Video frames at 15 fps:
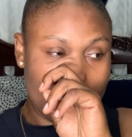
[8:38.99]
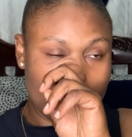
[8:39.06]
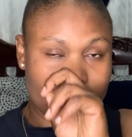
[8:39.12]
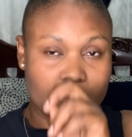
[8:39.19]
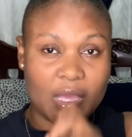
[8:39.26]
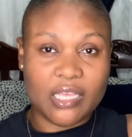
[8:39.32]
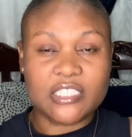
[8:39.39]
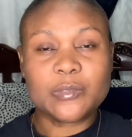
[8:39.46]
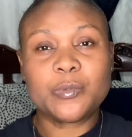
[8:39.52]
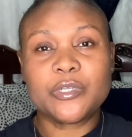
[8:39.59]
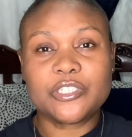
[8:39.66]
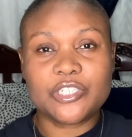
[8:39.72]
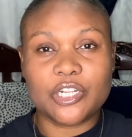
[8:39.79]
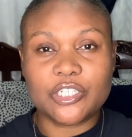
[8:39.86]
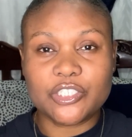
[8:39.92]
my
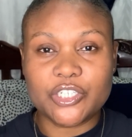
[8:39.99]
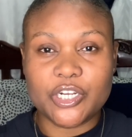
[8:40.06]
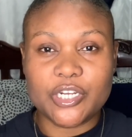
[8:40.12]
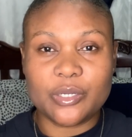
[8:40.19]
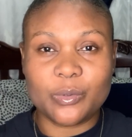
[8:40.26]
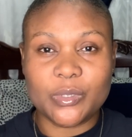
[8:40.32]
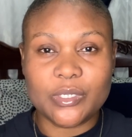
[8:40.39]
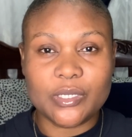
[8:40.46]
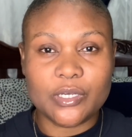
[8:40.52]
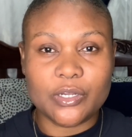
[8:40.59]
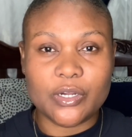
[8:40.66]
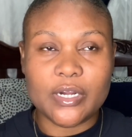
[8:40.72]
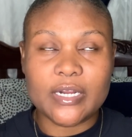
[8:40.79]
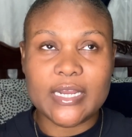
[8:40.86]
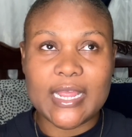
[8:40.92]
spiritual journey with the
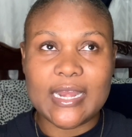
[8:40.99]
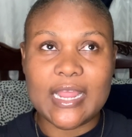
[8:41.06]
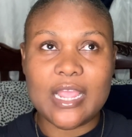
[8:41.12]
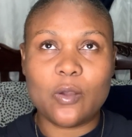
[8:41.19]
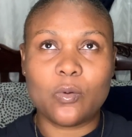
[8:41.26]
lord and i